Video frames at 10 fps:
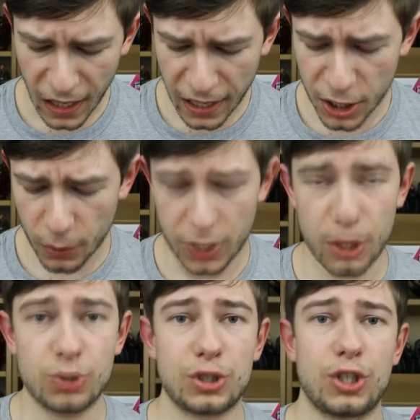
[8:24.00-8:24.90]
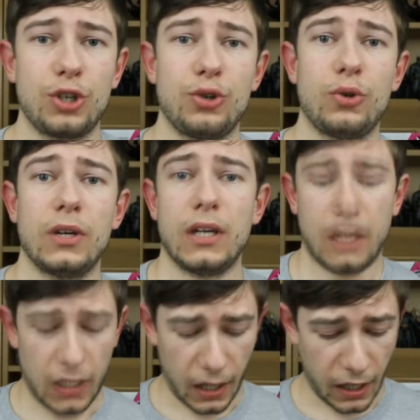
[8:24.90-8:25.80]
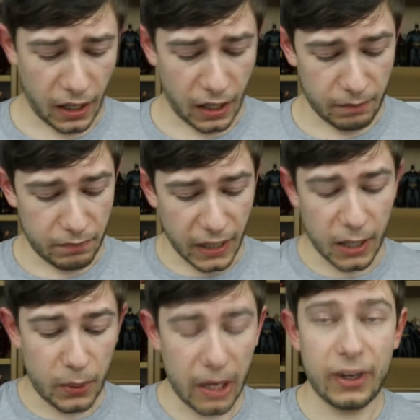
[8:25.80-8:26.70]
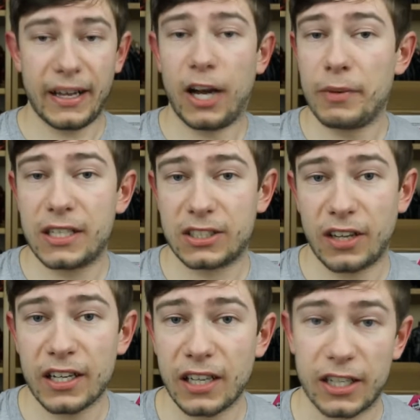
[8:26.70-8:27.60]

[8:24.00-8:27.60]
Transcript: and you are used to an Imperial helmet design,